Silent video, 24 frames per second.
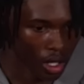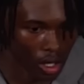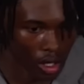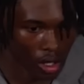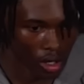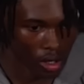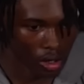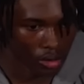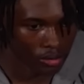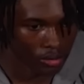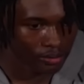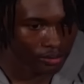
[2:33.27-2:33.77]

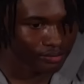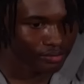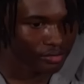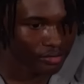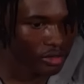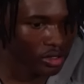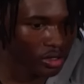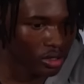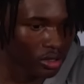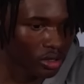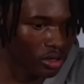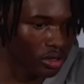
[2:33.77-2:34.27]
Um,
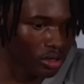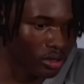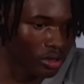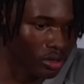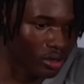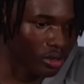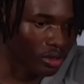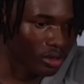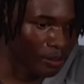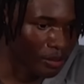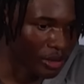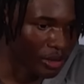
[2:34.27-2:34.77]

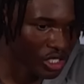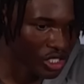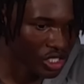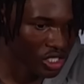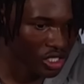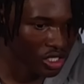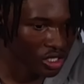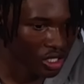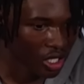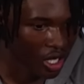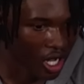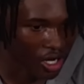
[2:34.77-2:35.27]

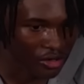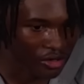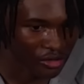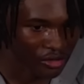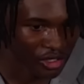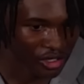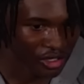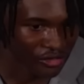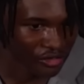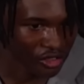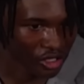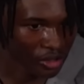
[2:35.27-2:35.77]
pressure? No, I don't
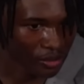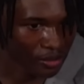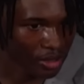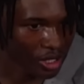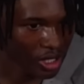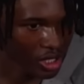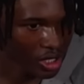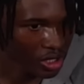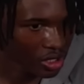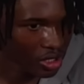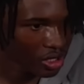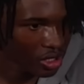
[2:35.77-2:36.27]
really feel
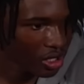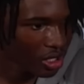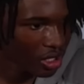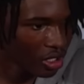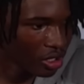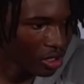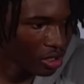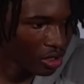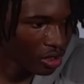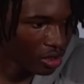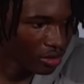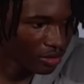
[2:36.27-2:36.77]
pressure.
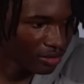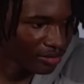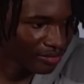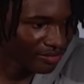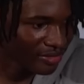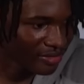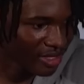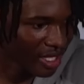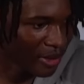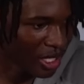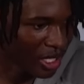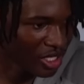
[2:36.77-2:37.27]
Um,
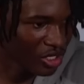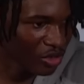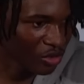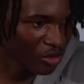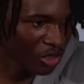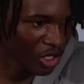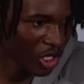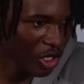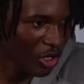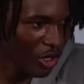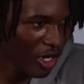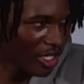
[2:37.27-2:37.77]
I mean, I just
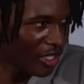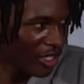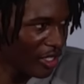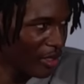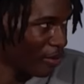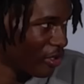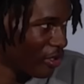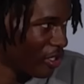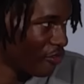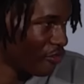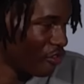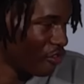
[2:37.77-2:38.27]
want to go out there
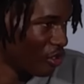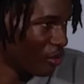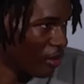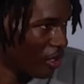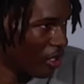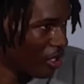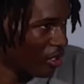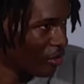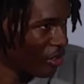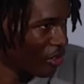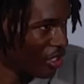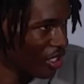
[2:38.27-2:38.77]
and play
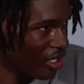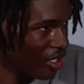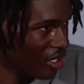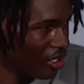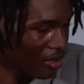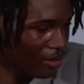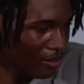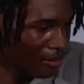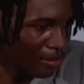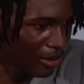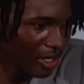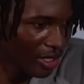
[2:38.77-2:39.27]
football and win
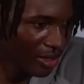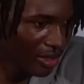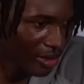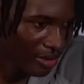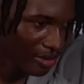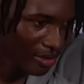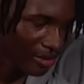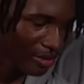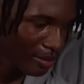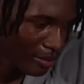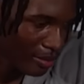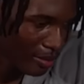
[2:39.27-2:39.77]
and play
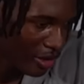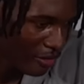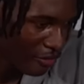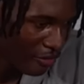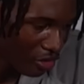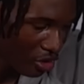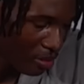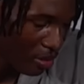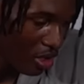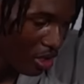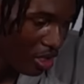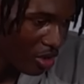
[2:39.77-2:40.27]
play
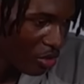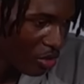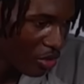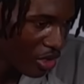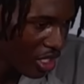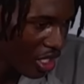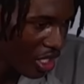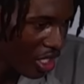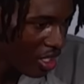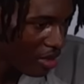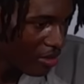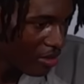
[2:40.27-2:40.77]
football and
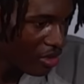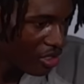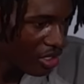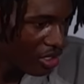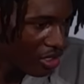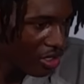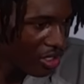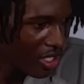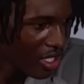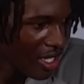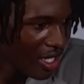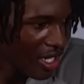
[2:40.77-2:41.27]
win games.
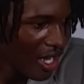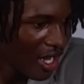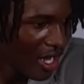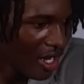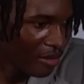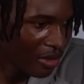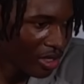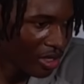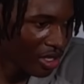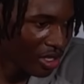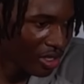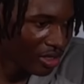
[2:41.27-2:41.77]
So, I
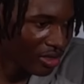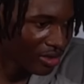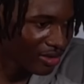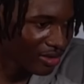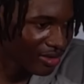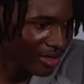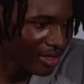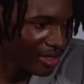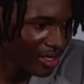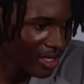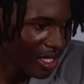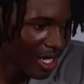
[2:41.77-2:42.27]
mean,
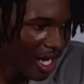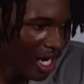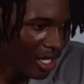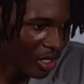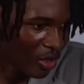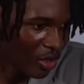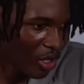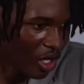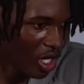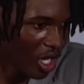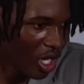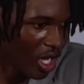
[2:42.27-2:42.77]
I
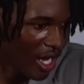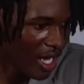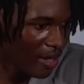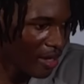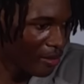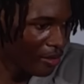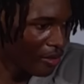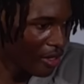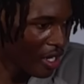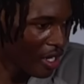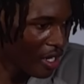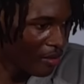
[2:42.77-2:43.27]
know all the hype
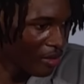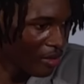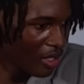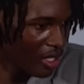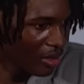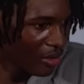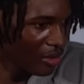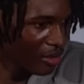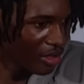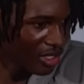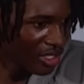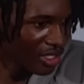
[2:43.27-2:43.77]
around
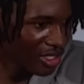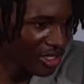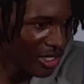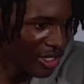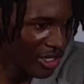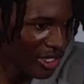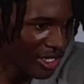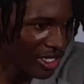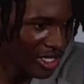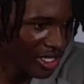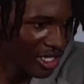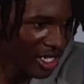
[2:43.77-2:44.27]
me was
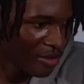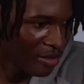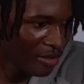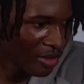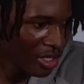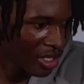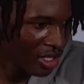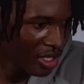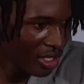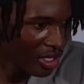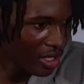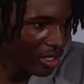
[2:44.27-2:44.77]
crazy
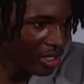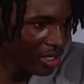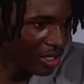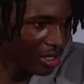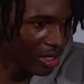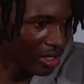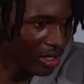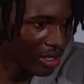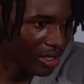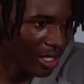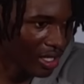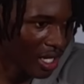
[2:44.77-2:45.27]
coming in,
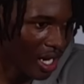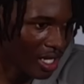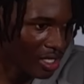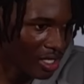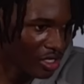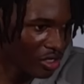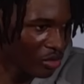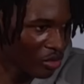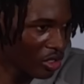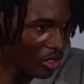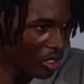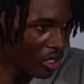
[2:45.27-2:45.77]
and I
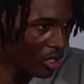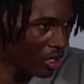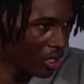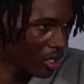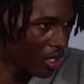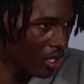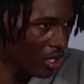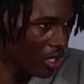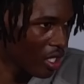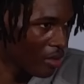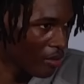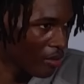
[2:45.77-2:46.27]
just wanted to
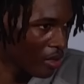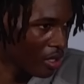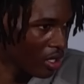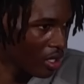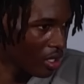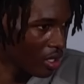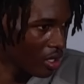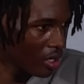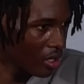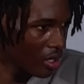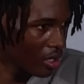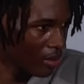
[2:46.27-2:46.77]
come
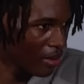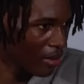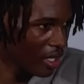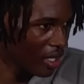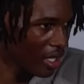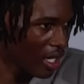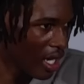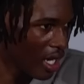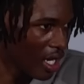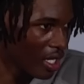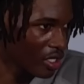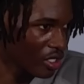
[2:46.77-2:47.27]
in and be
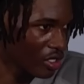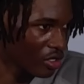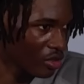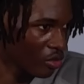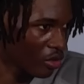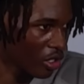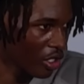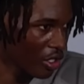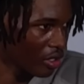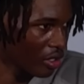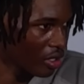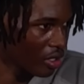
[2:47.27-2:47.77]
a guy, just
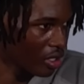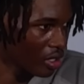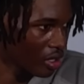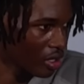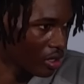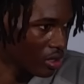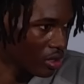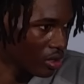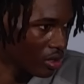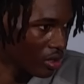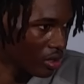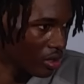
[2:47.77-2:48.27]
work
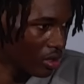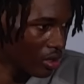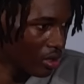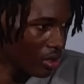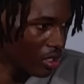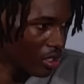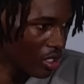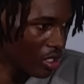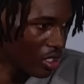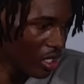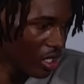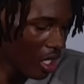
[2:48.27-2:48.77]
and
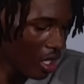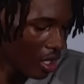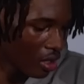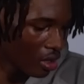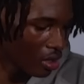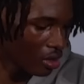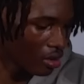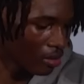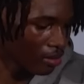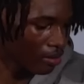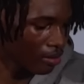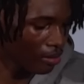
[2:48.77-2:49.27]
just
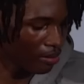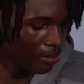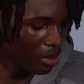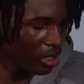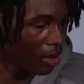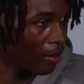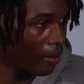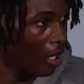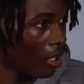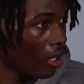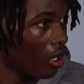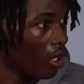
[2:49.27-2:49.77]
not be
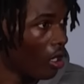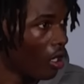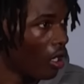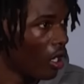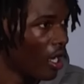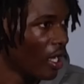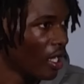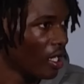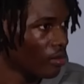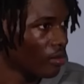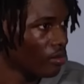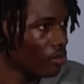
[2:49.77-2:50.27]
about all
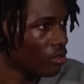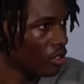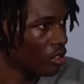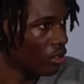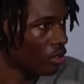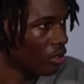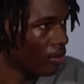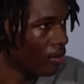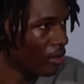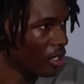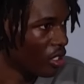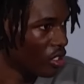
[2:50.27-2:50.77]
hype.
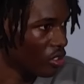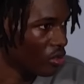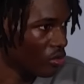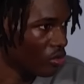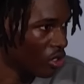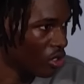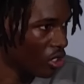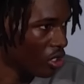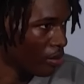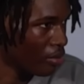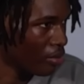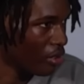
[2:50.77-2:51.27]
So I mean, just
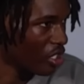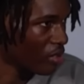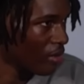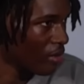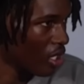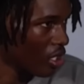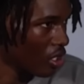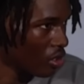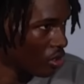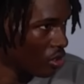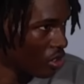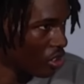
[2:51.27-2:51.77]
want to impress
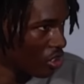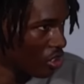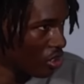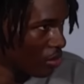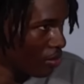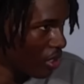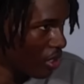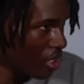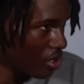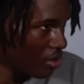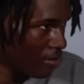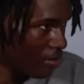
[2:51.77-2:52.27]
my coaches,
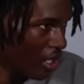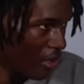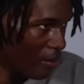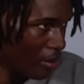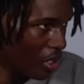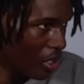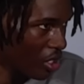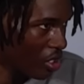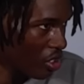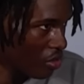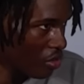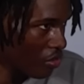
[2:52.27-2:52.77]
impress my
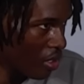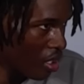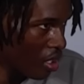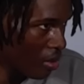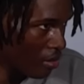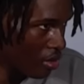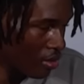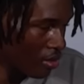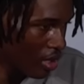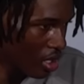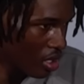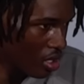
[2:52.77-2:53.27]
peers
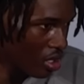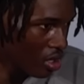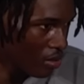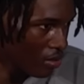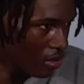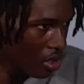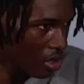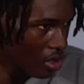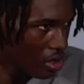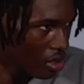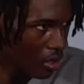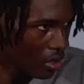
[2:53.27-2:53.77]
around me and my
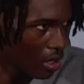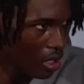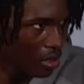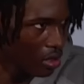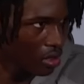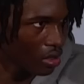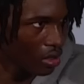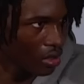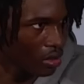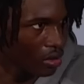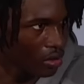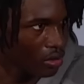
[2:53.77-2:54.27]
teammates. So
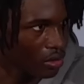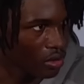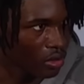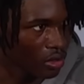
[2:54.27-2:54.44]
that's all.